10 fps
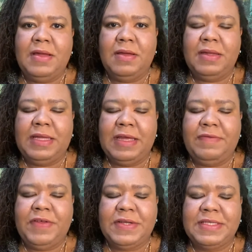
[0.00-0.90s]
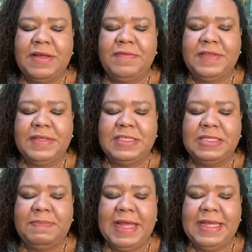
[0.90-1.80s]
Give yourself the
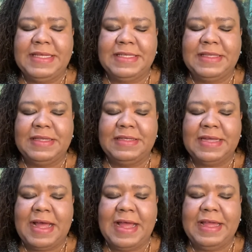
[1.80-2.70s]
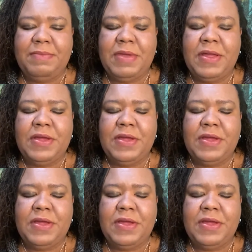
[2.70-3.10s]
space and the time